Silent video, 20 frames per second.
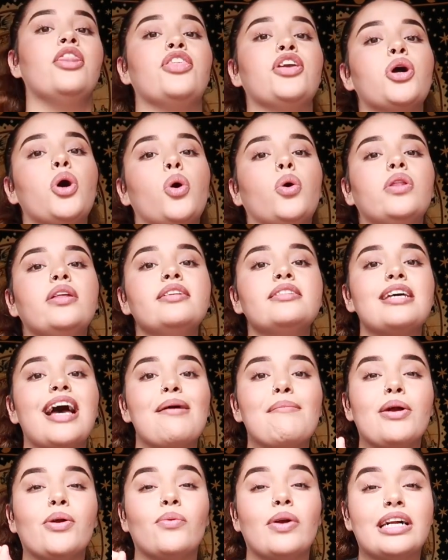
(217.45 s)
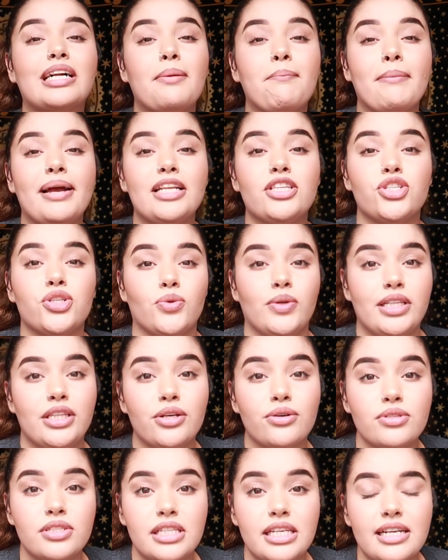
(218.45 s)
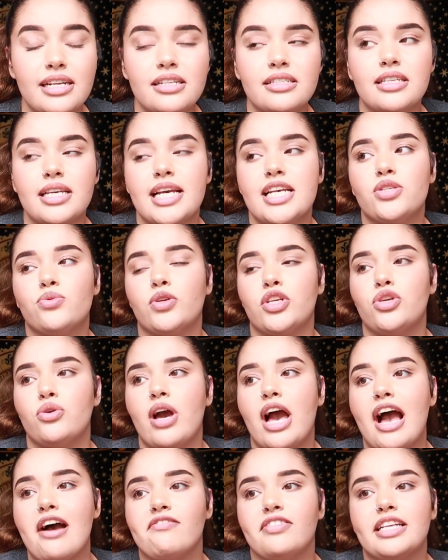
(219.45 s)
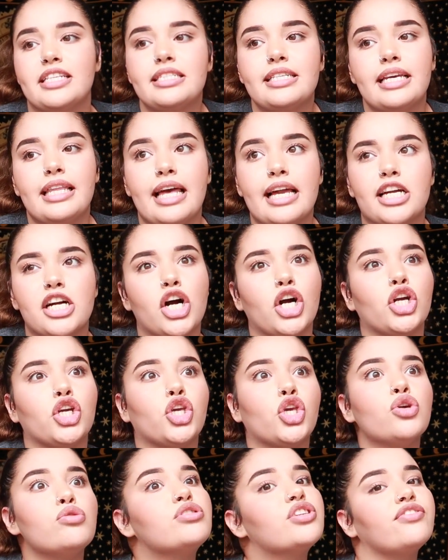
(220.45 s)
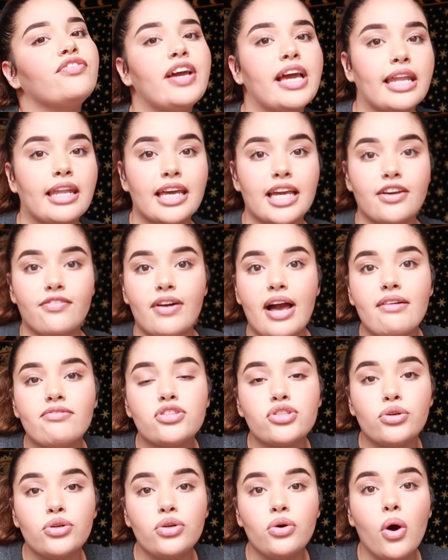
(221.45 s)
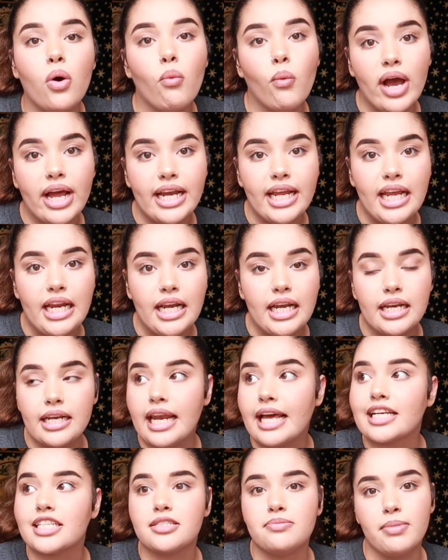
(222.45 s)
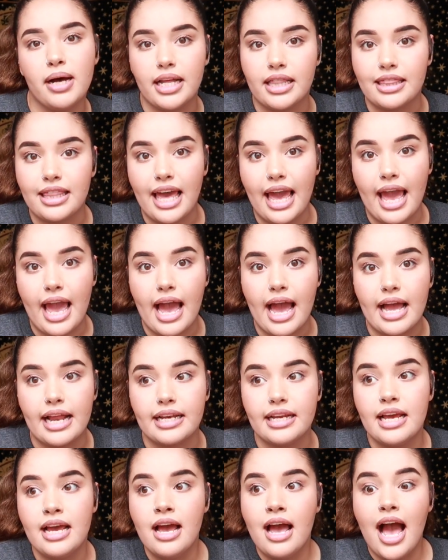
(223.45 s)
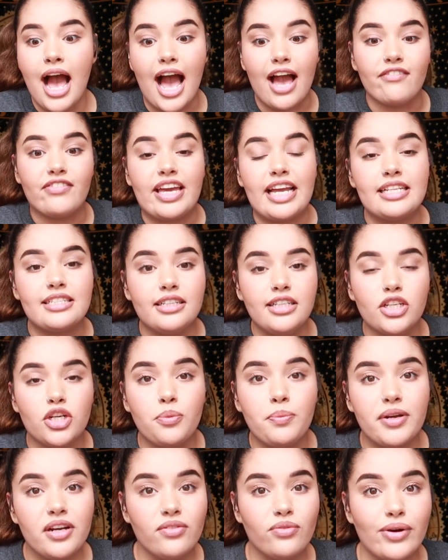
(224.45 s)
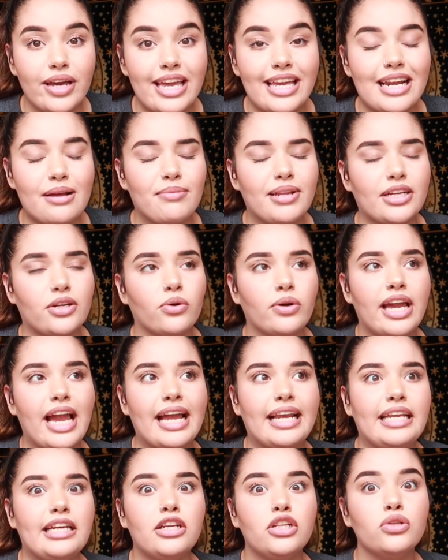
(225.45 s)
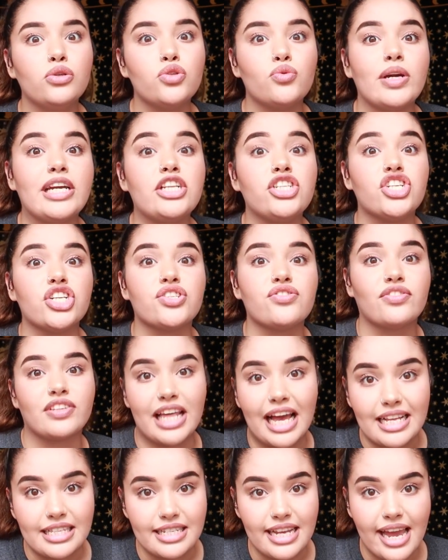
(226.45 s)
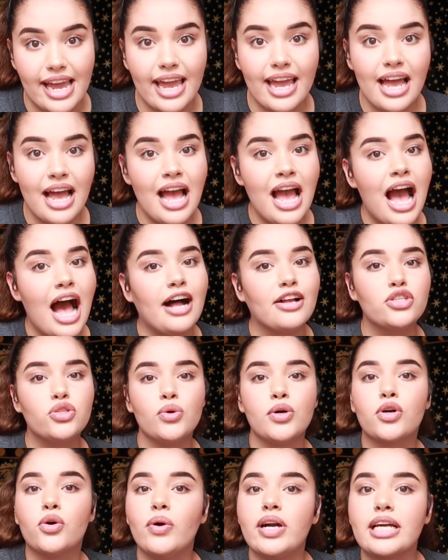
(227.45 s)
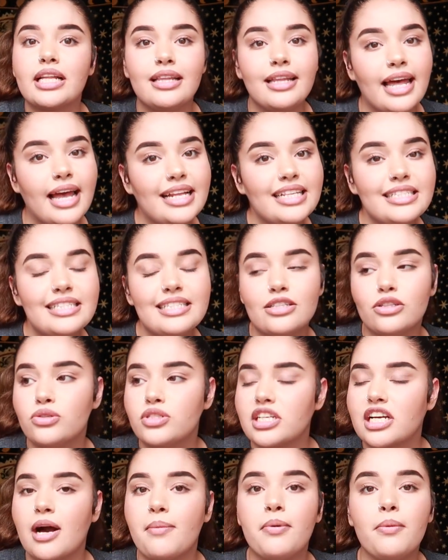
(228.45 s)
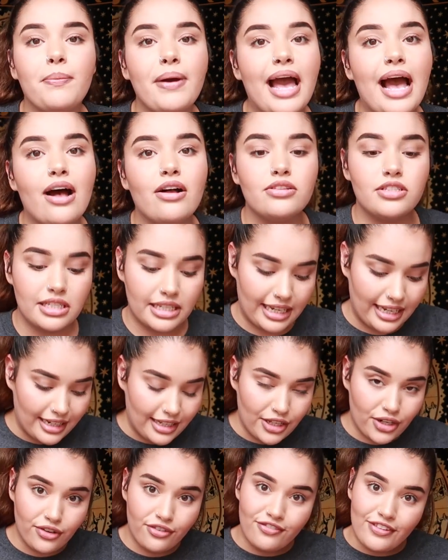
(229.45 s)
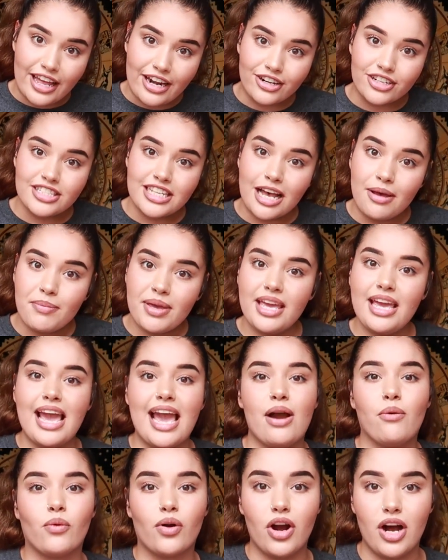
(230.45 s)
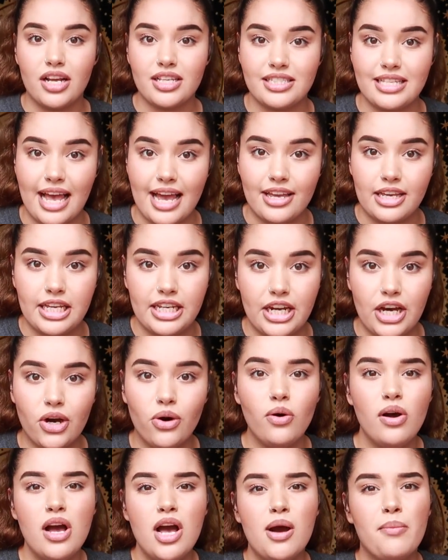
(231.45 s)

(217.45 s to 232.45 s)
The only time I recommend doing those things is when you have, let's say, like a huge event. Like if I have to go to a wedding next month and I've gained a little bit of weight and I'm like, okay, I need to lose weight just for that day, I'll do a quick cleanse, lose a couple pounds, get a little flatter tummy, and we're all set, you know?